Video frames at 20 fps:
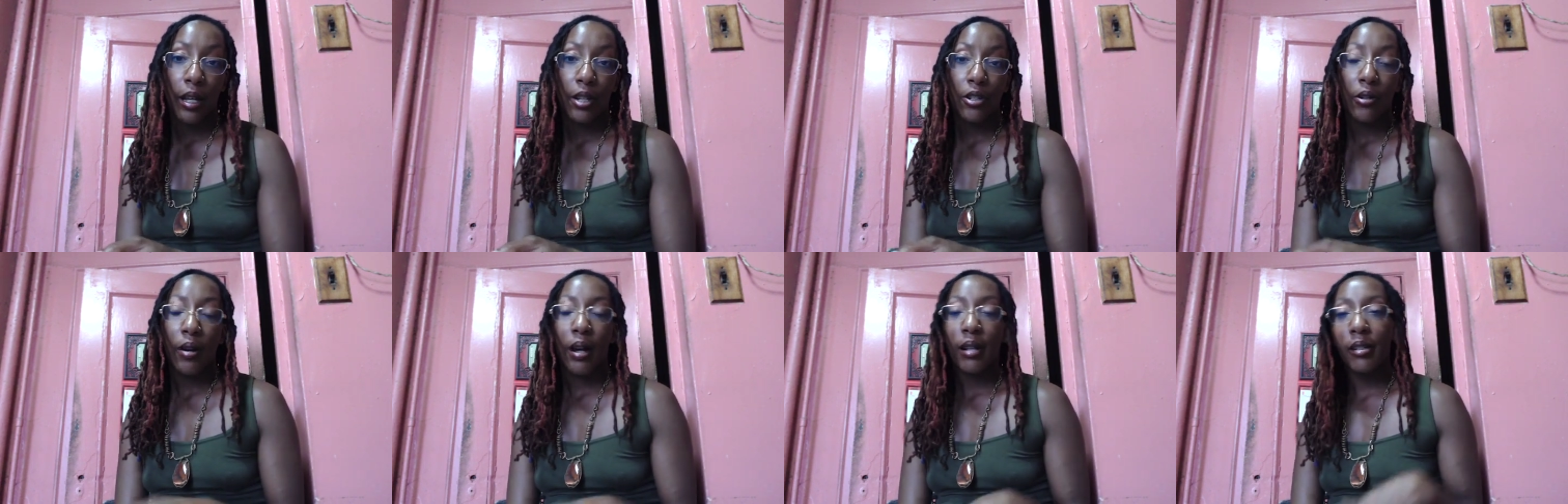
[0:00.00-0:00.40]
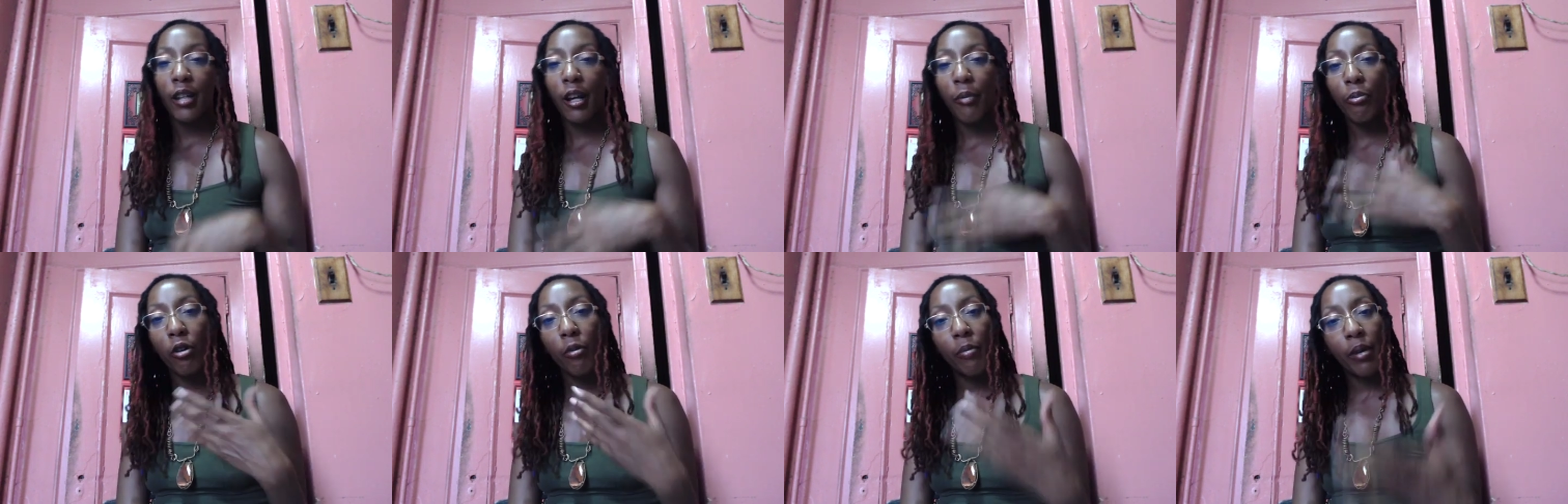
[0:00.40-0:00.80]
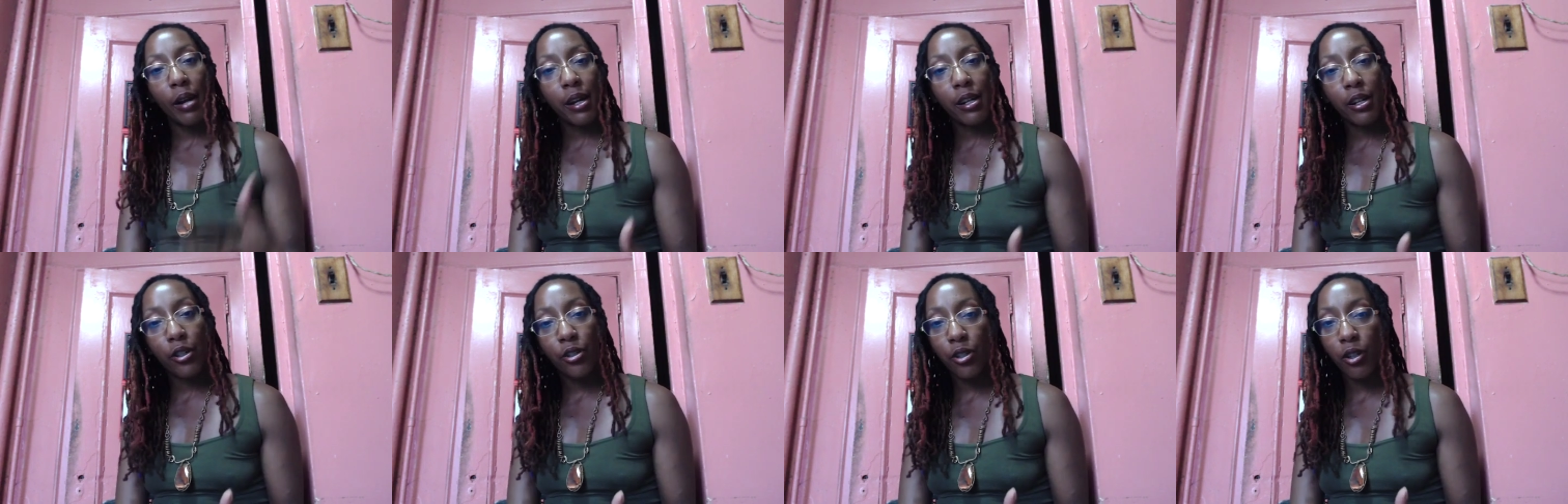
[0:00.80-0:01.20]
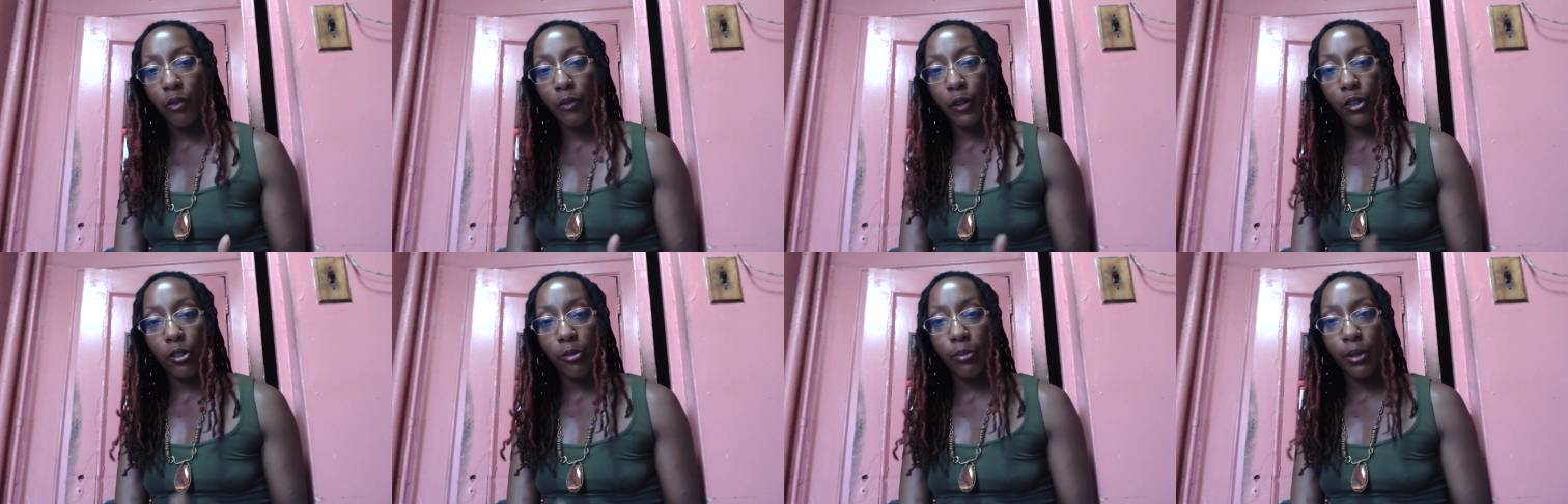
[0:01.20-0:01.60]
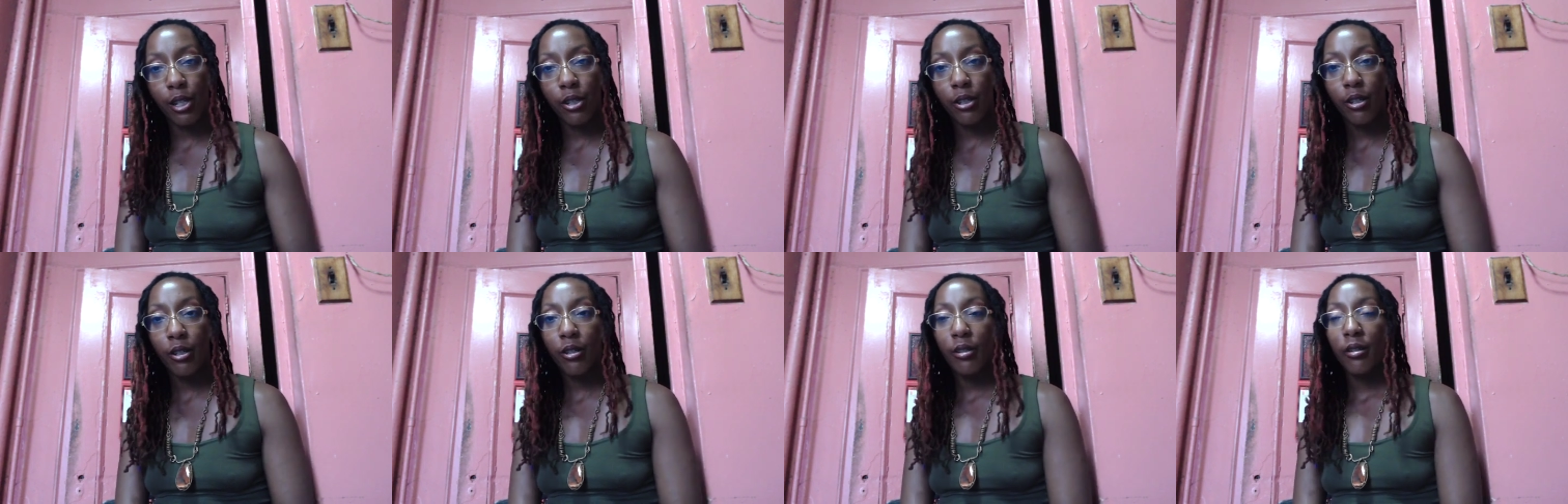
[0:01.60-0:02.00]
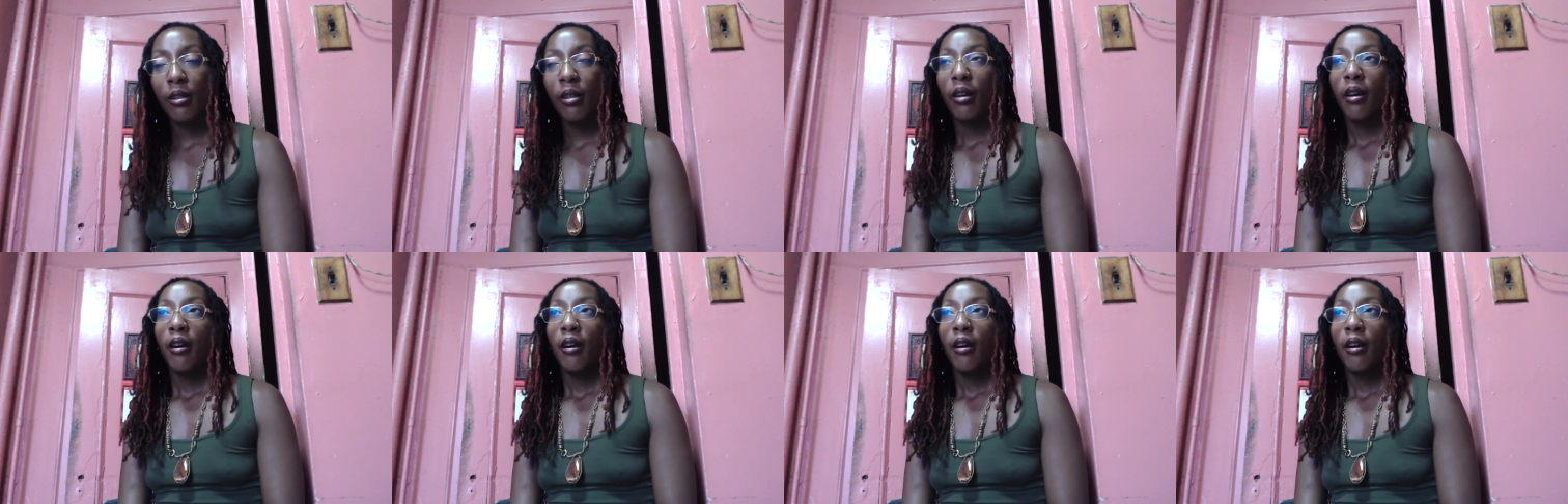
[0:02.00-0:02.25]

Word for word: So I take probiotics on a regular basis,